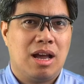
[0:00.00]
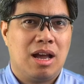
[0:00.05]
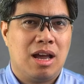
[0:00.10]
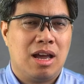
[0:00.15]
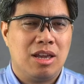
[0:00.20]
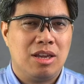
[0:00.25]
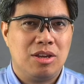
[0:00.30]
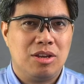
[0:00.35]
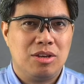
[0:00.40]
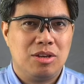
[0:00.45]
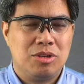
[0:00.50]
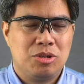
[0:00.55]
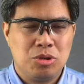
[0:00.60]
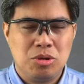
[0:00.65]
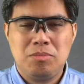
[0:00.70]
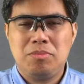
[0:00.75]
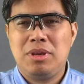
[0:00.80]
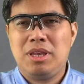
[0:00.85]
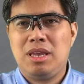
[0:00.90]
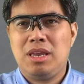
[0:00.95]
you
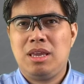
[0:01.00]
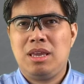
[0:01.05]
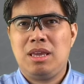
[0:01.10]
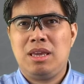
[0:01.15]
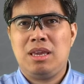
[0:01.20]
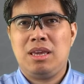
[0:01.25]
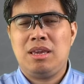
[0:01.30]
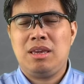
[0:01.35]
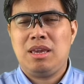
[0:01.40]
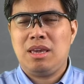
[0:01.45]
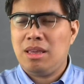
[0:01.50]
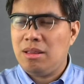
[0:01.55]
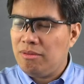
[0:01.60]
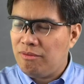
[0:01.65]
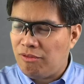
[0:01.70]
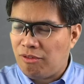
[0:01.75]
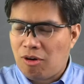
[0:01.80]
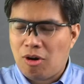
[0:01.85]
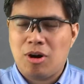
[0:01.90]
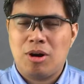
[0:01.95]
should be
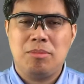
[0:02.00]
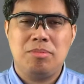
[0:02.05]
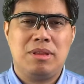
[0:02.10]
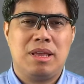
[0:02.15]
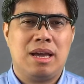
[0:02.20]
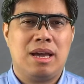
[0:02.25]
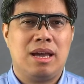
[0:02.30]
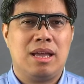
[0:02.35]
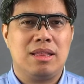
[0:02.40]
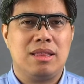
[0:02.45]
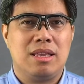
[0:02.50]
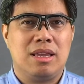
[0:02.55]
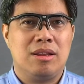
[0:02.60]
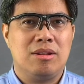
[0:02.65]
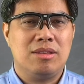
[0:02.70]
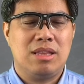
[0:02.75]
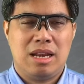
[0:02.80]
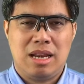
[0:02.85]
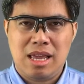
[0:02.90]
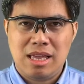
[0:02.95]
informed that
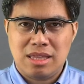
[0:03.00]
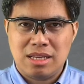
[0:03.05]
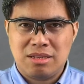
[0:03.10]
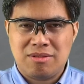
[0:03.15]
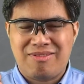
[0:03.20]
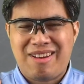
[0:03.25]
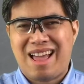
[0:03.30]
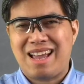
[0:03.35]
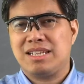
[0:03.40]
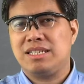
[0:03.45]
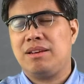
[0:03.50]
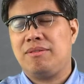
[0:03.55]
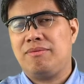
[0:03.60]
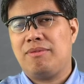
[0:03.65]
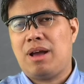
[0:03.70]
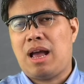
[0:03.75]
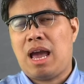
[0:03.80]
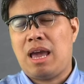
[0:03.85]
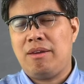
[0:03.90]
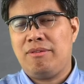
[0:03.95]
the latest flagship
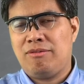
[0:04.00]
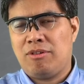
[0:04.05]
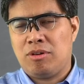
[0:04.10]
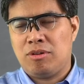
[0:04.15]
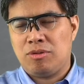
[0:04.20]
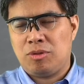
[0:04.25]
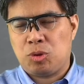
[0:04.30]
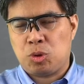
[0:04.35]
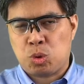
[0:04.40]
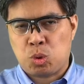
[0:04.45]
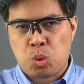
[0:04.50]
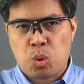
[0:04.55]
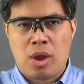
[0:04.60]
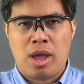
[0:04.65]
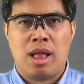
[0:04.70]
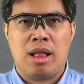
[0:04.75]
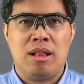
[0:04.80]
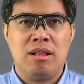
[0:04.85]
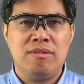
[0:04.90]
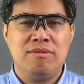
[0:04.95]
iPhone
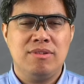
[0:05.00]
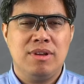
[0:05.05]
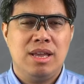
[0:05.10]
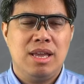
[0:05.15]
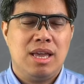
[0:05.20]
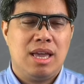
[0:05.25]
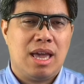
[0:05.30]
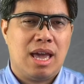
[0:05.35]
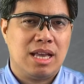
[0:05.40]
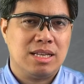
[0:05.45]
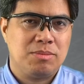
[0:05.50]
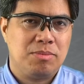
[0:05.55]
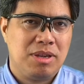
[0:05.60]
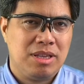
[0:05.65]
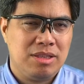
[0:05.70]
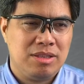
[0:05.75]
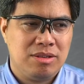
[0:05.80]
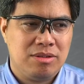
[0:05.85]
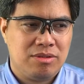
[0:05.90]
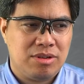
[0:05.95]
12 has
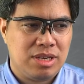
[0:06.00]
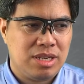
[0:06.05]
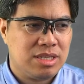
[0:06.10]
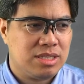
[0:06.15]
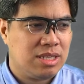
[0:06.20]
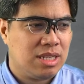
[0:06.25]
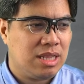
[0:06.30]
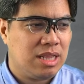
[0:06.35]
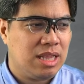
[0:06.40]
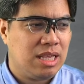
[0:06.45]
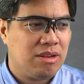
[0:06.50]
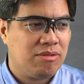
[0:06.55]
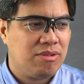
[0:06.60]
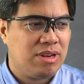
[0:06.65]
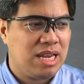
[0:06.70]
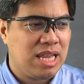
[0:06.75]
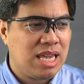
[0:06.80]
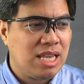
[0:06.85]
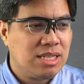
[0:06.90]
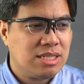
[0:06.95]
been recently
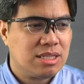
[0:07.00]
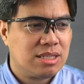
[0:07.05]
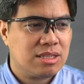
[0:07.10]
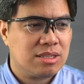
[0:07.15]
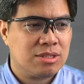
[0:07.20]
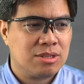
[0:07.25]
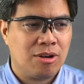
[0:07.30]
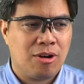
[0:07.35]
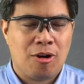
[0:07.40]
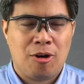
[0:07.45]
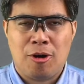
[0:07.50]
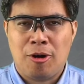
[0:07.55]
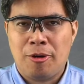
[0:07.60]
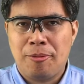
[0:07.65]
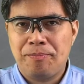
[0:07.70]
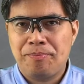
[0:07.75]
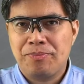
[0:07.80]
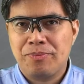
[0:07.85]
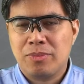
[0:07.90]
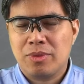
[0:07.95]
released.
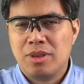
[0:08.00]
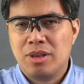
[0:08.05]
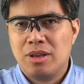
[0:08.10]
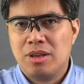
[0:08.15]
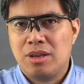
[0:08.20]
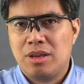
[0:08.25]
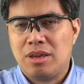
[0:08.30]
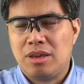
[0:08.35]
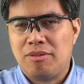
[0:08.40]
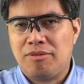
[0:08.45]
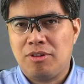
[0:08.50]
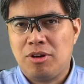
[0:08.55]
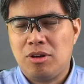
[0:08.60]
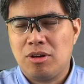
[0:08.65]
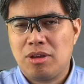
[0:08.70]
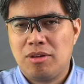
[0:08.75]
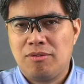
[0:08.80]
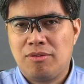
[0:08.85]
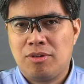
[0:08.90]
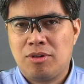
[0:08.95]
So if you're
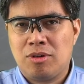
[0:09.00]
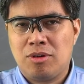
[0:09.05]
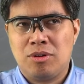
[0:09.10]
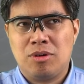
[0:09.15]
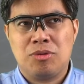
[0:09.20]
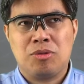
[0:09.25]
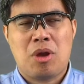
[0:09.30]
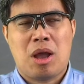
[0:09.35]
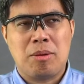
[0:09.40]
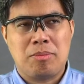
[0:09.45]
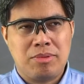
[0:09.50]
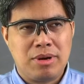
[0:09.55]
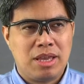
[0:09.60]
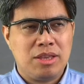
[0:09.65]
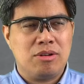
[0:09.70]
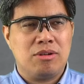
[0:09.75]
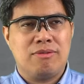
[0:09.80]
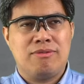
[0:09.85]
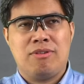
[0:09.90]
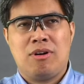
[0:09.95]
looking to upgrade
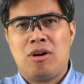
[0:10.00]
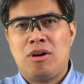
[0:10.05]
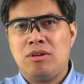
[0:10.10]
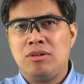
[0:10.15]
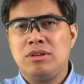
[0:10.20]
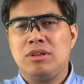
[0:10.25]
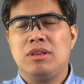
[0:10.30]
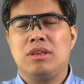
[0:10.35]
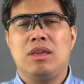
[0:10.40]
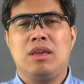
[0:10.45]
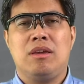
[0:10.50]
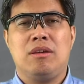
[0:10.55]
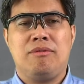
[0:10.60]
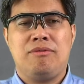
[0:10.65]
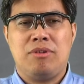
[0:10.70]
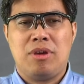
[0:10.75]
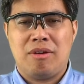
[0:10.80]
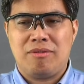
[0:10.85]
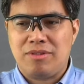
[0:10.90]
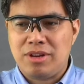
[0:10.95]
your phone, if
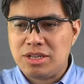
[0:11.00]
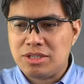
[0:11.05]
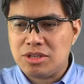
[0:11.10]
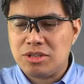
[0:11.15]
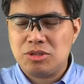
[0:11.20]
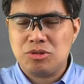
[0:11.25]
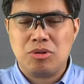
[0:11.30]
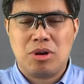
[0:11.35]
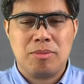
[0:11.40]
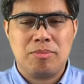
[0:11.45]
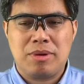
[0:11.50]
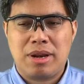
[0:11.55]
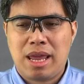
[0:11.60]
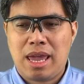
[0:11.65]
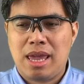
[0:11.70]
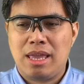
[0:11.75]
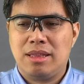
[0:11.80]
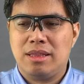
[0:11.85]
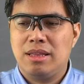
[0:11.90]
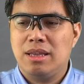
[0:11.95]
you have reasons to
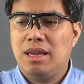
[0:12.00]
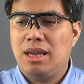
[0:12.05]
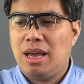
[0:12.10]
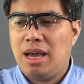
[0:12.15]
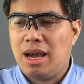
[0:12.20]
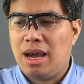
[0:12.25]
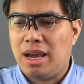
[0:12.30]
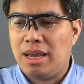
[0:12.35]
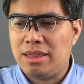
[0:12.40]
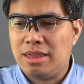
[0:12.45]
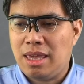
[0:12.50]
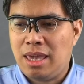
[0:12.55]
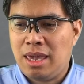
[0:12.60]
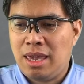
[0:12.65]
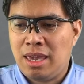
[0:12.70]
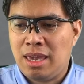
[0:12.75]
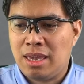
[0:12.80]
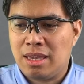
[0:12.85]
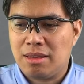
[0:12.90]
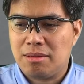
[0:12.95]
upgrade, I
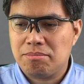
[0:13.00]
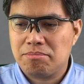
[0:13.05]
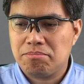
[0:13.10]
think